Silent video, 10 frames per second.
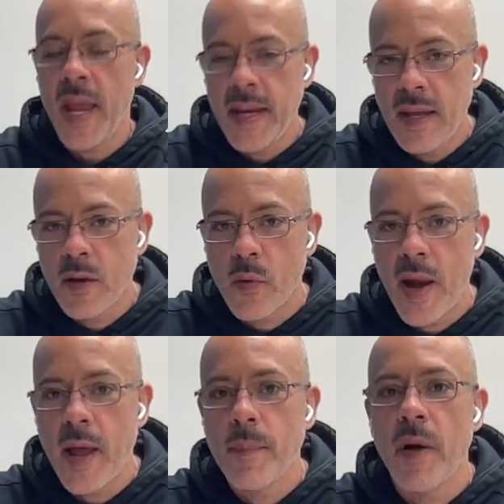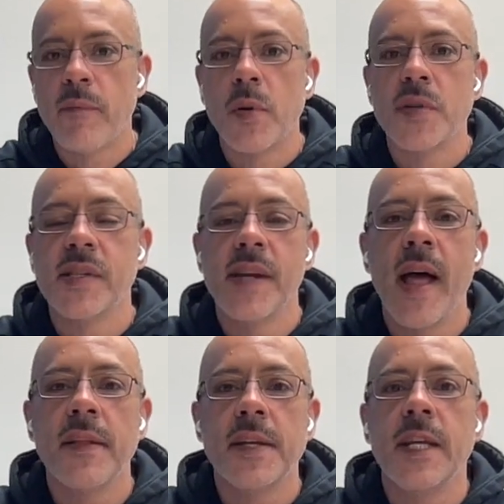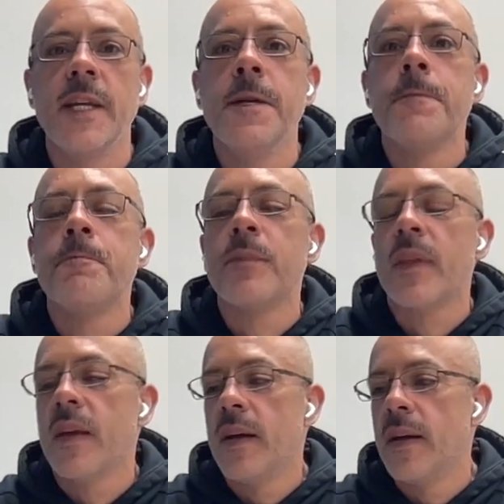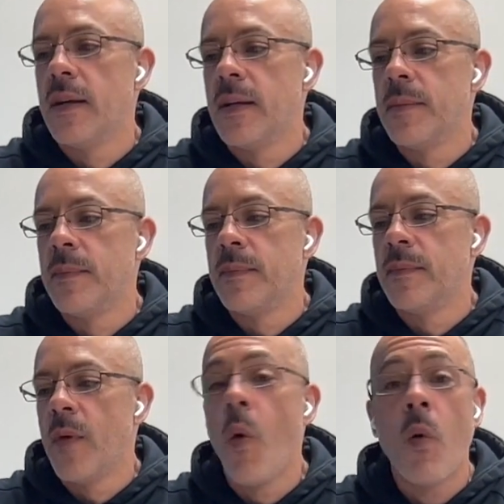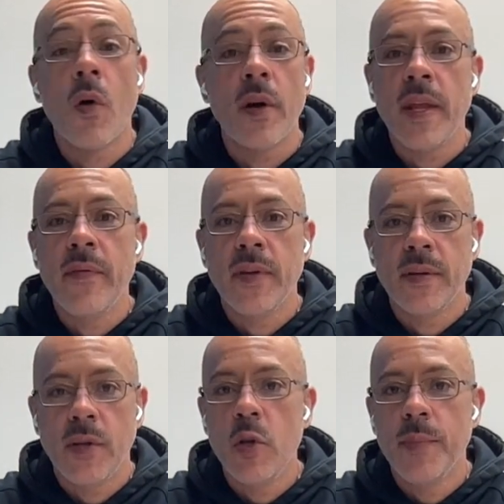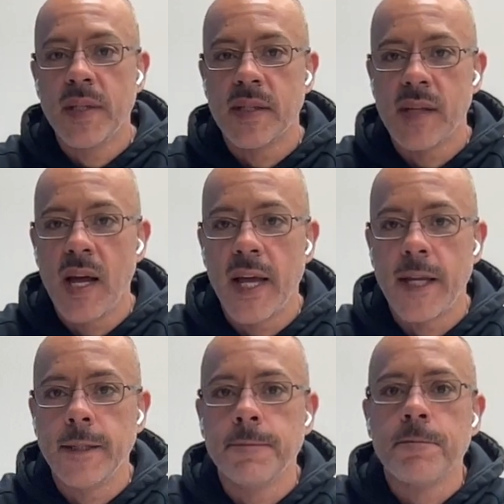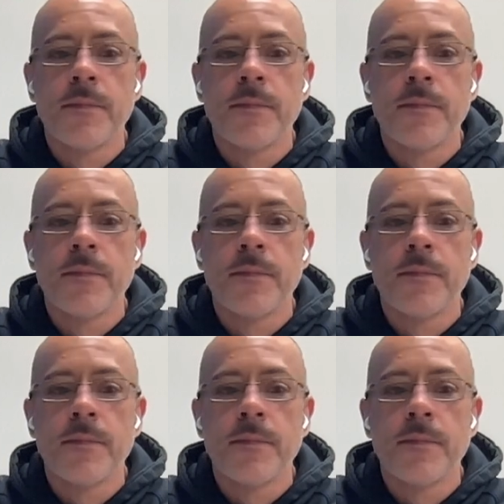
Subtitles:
Enneagram of personality, or even human design,